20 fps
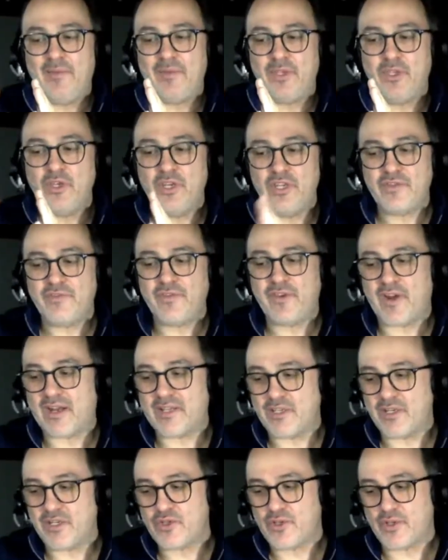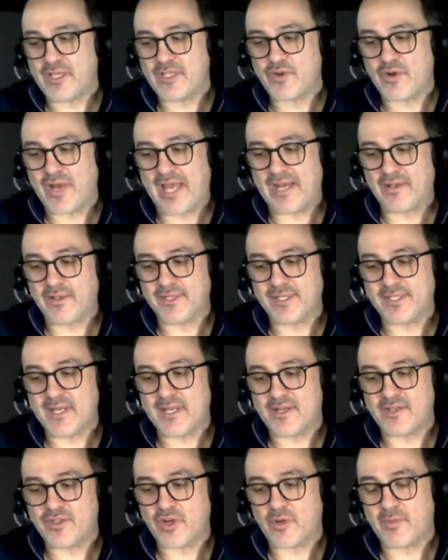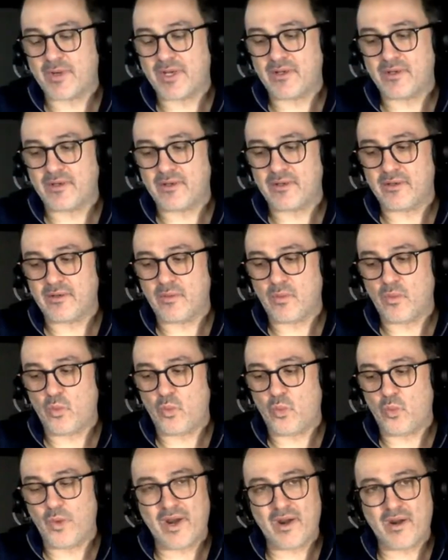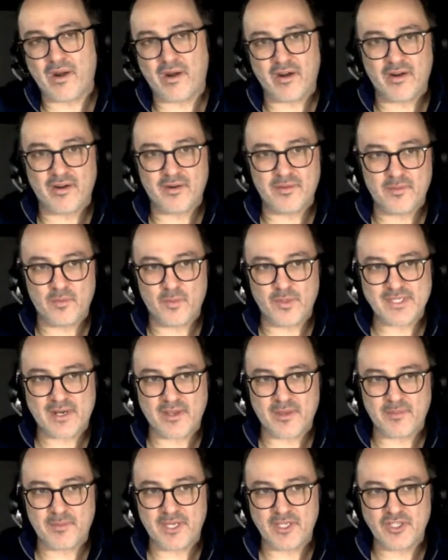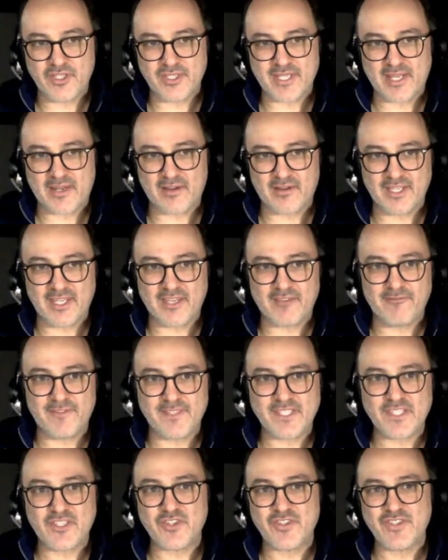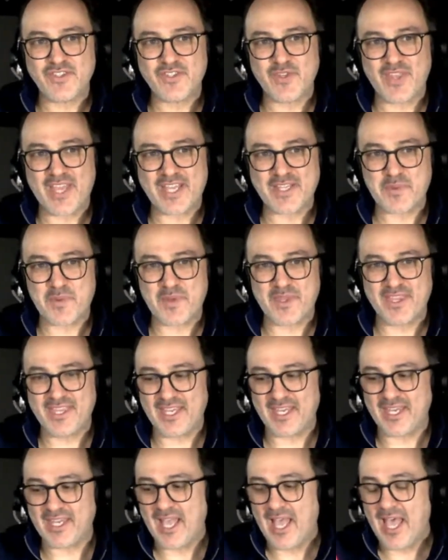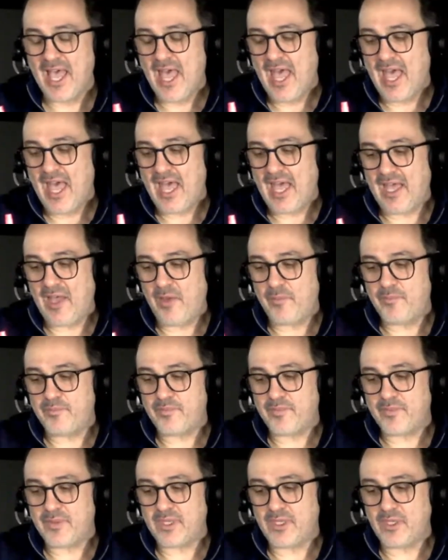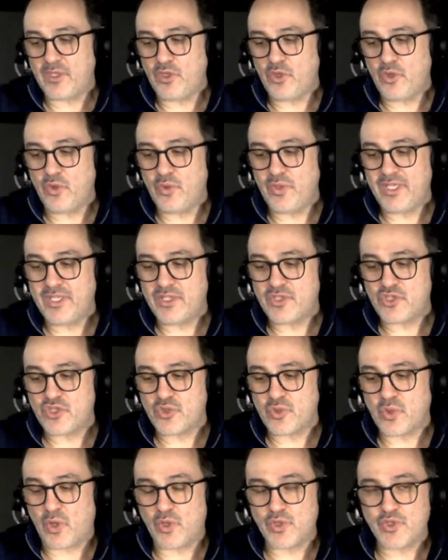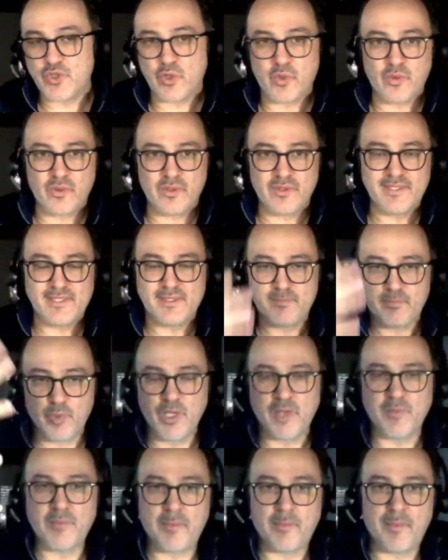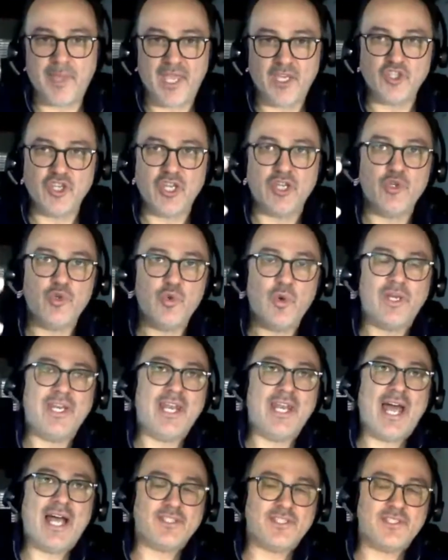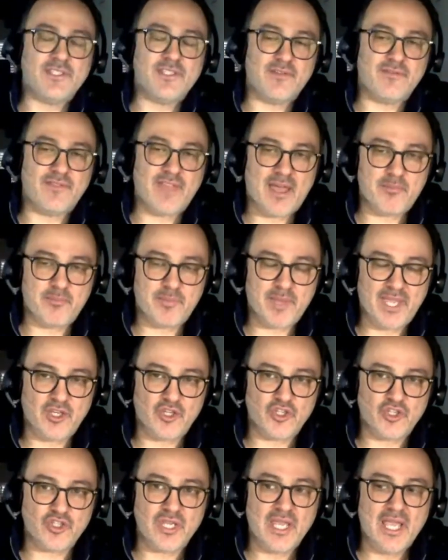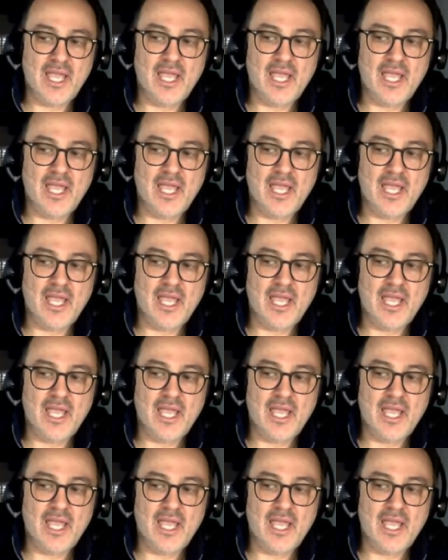You need to look at your analytics and determine what are the pages that are linking visitors. So that's one thing. You need to also pull up a page and do an analysis of that page.